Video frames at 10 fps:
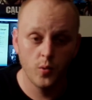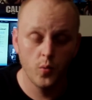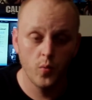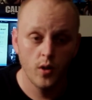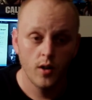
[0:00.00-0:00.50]
to
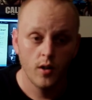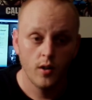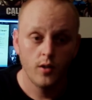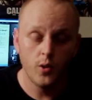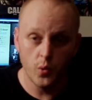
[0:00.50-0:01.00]

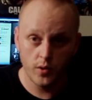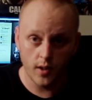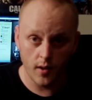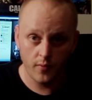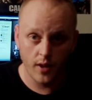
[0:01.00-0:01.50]
do
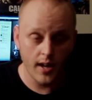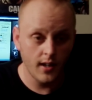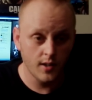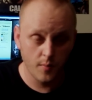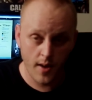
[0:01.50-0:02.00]
stuff,
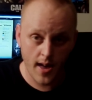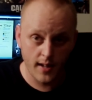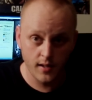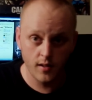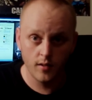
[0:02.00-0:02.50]
like get your
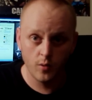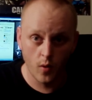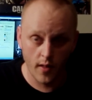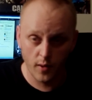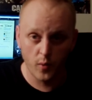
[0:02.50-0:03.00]
badges,
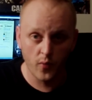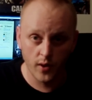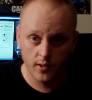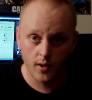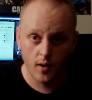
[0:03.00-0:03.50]
do all that little
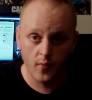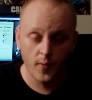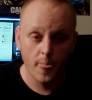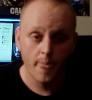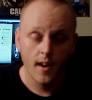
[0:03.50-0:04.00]
fun stuff,
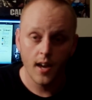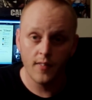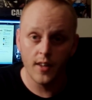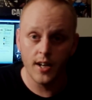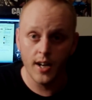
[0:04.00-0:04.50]

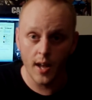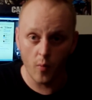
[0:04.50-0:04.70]
and then to